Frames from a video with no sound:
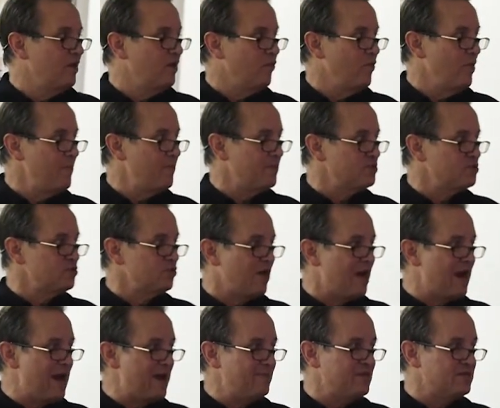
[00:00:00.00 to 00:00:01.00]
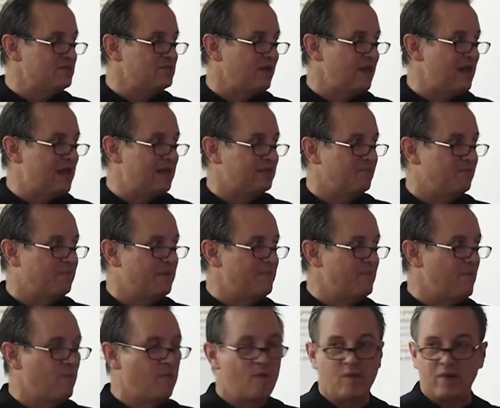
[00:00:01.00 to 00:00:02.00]
we prescribe this a lot to
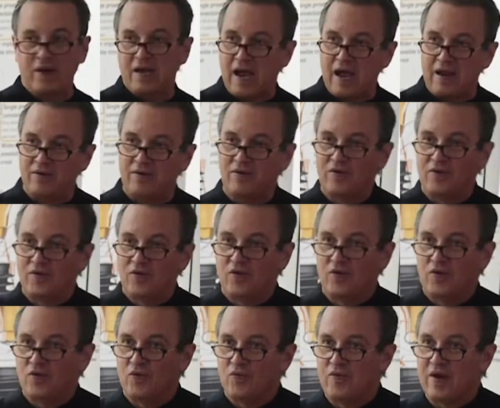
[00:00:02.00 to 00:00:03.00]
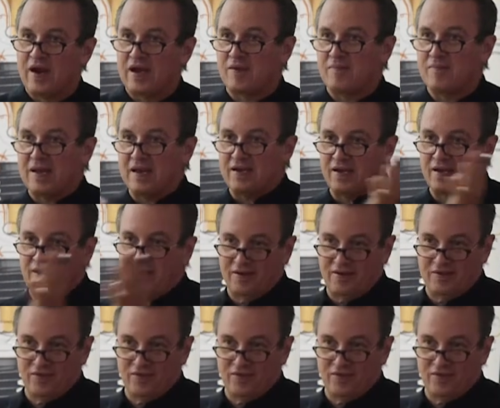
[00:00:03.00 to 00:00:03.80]
people, but we're not recommending